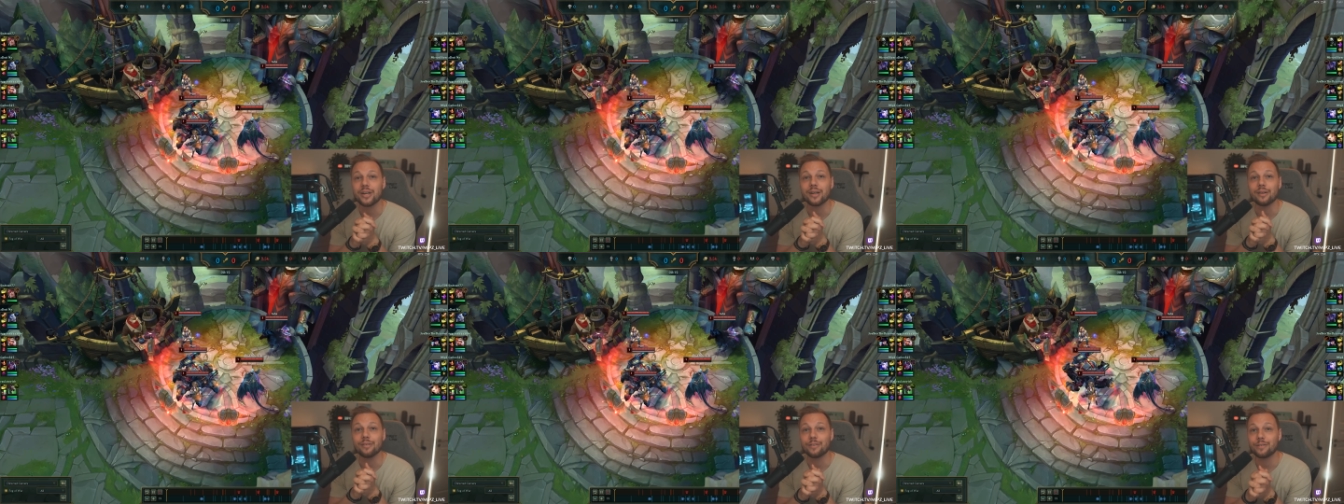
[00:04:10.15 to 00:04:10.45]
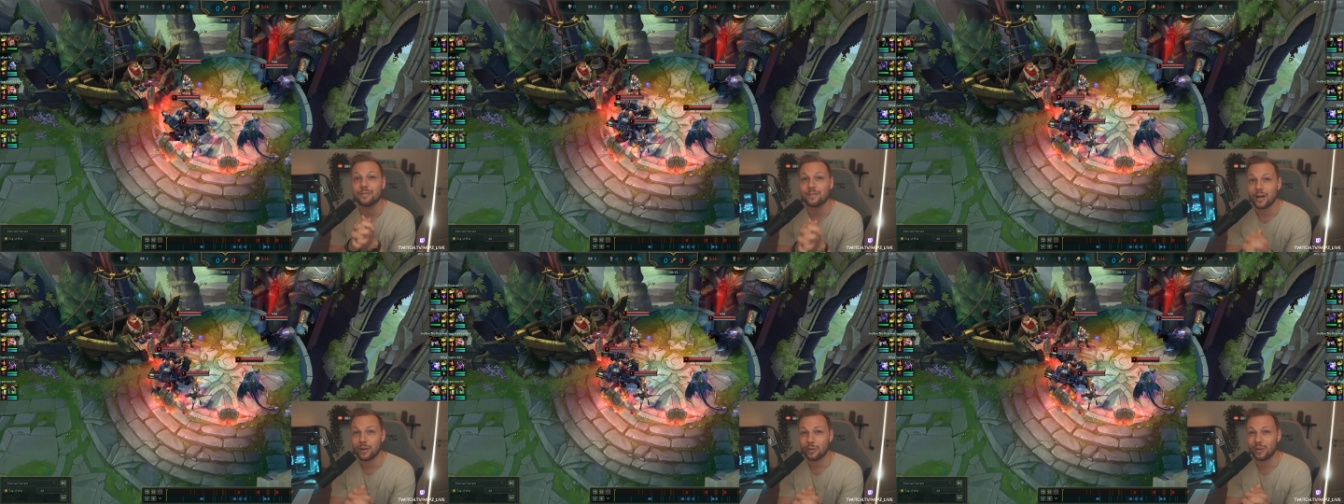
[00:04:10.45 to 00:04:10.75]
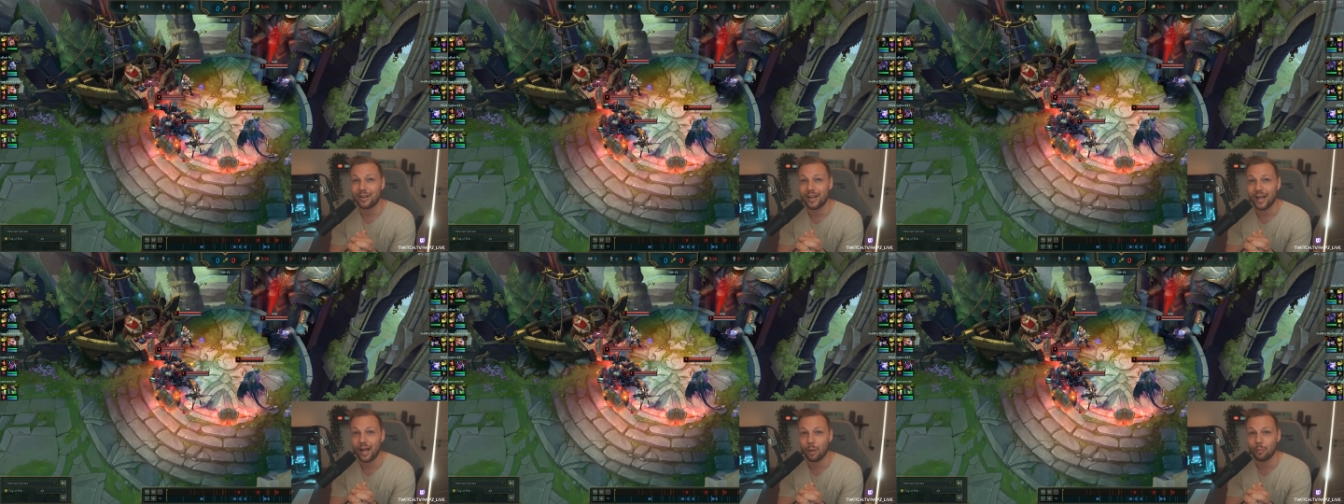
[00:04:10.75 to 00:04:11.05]
and found
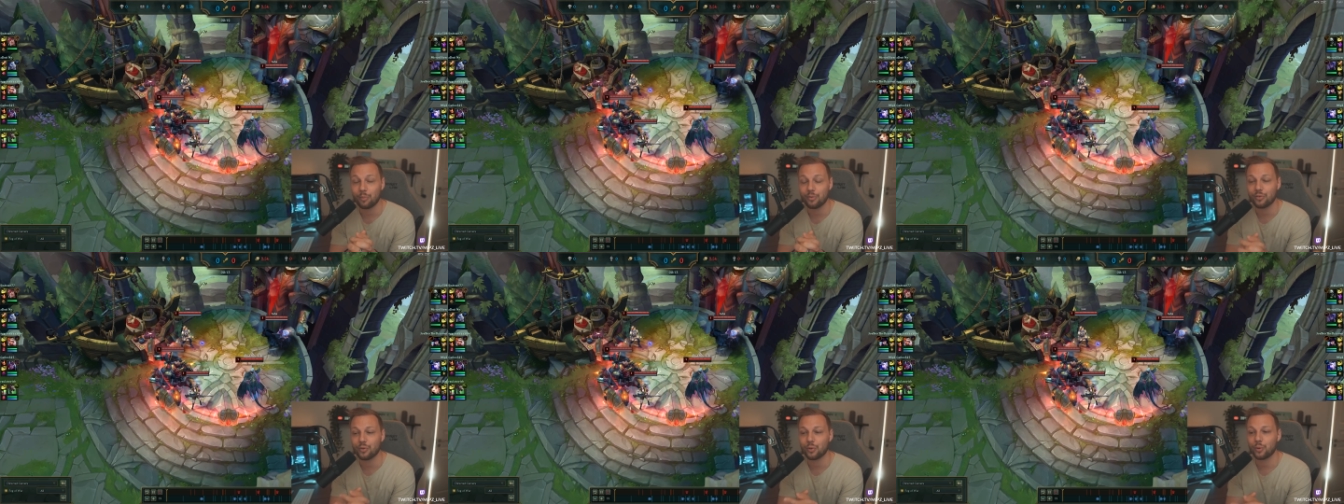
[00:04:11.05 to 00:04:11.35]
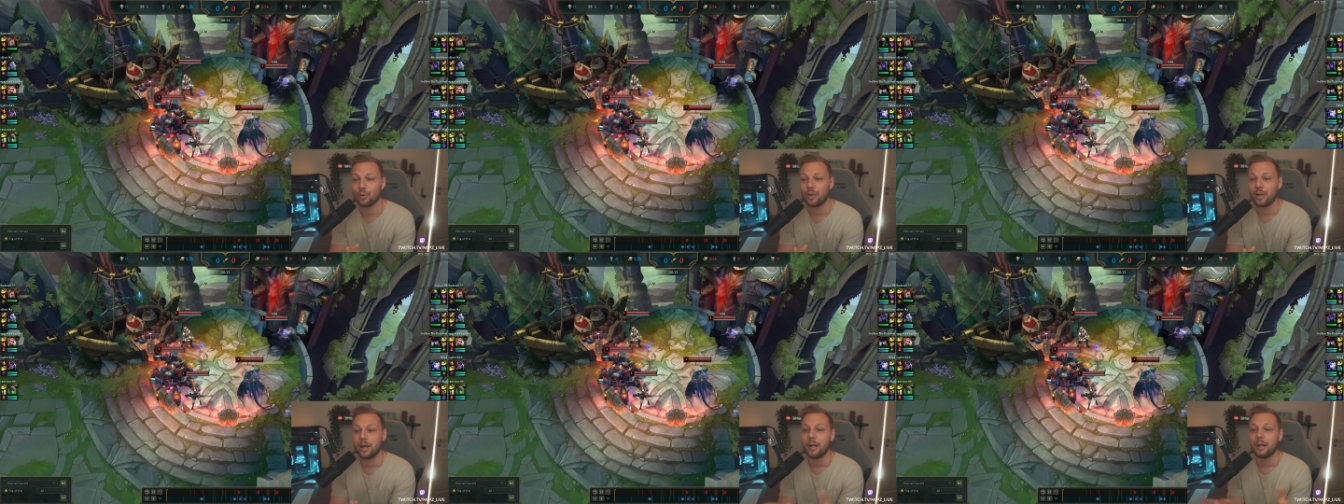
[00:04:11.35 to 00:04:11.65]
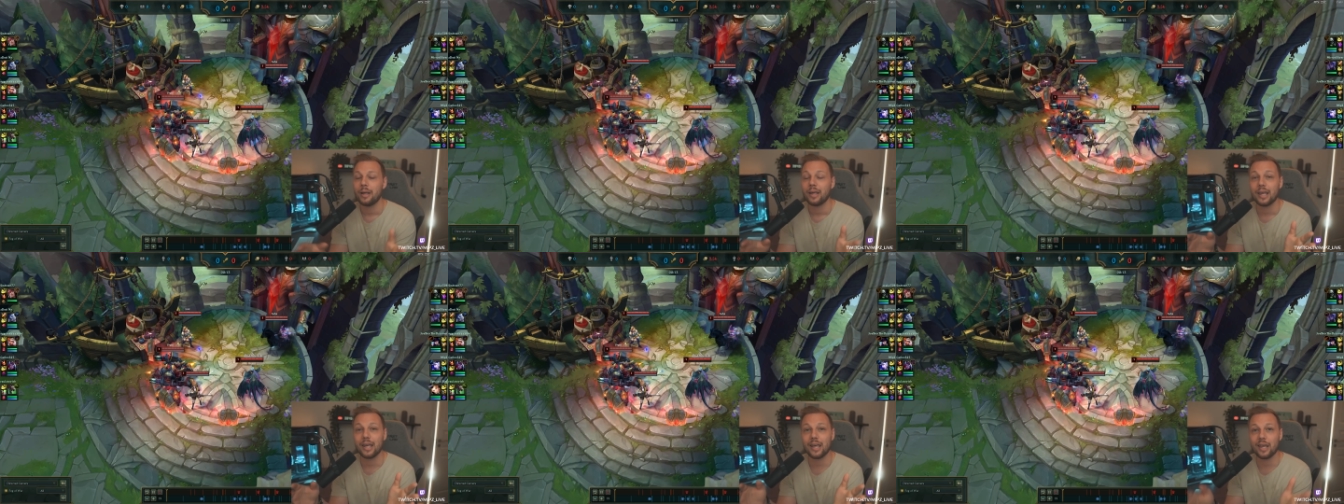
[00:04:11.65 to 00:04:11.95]
it helpful.
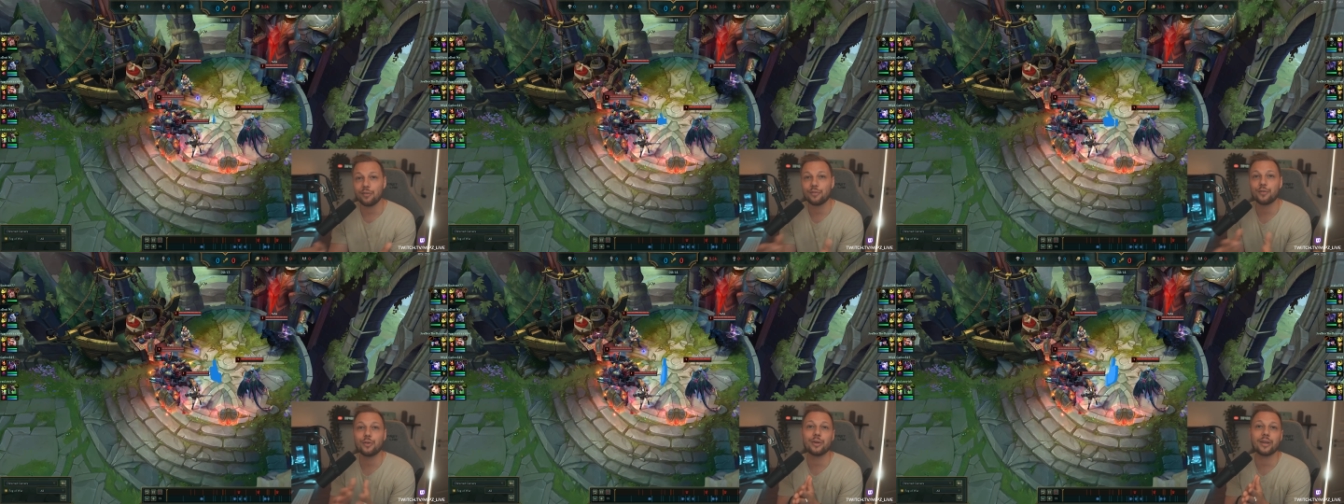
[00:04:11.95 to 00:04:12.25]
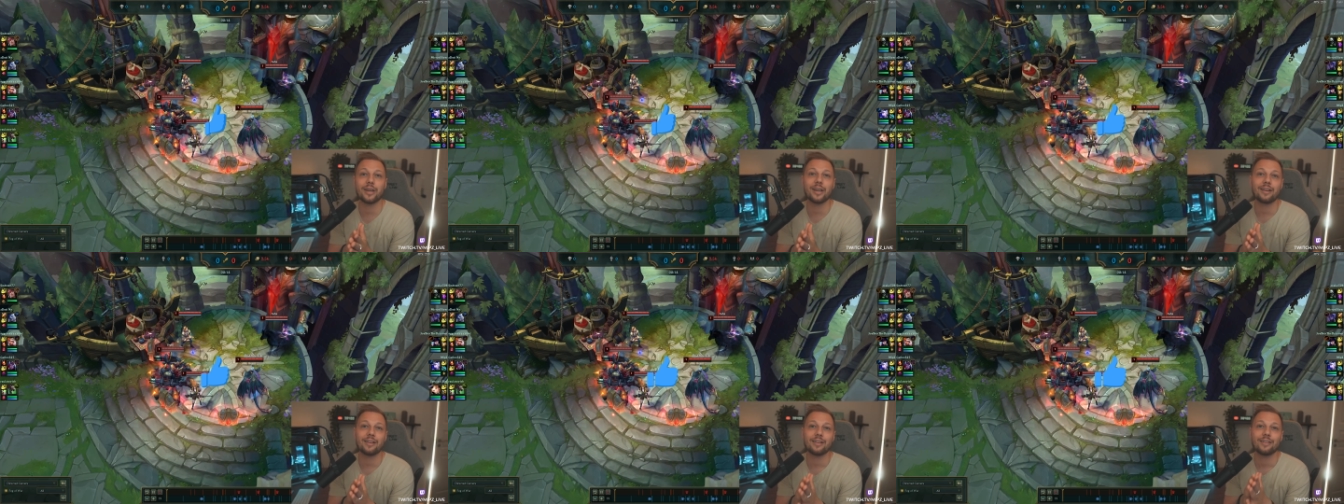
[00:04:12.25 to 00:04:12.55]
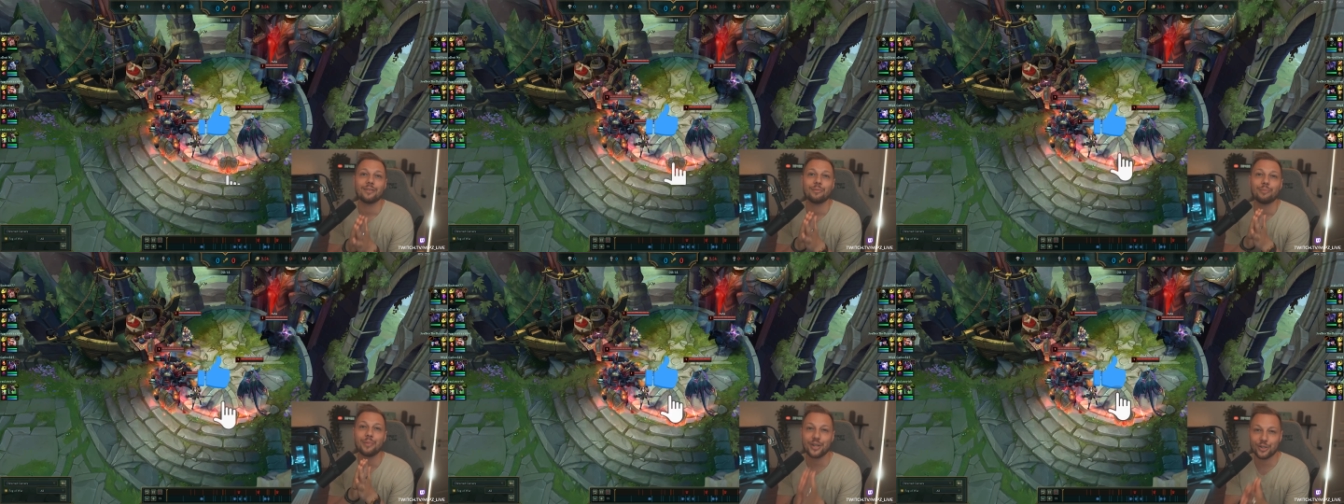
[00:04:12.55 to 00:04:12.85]
If you did,
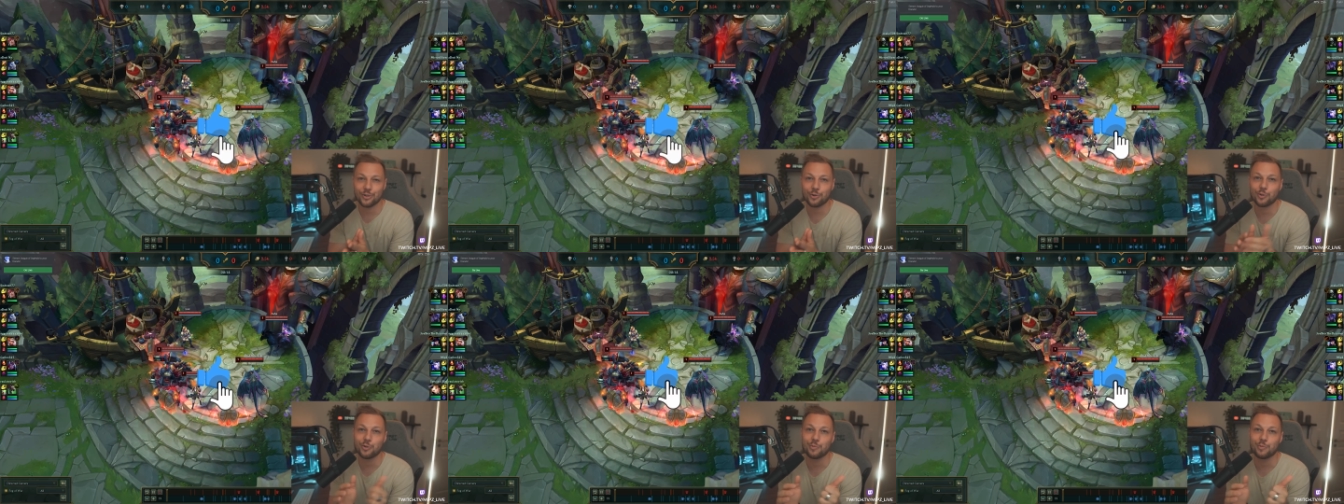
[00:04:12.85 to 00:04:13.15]
make sure to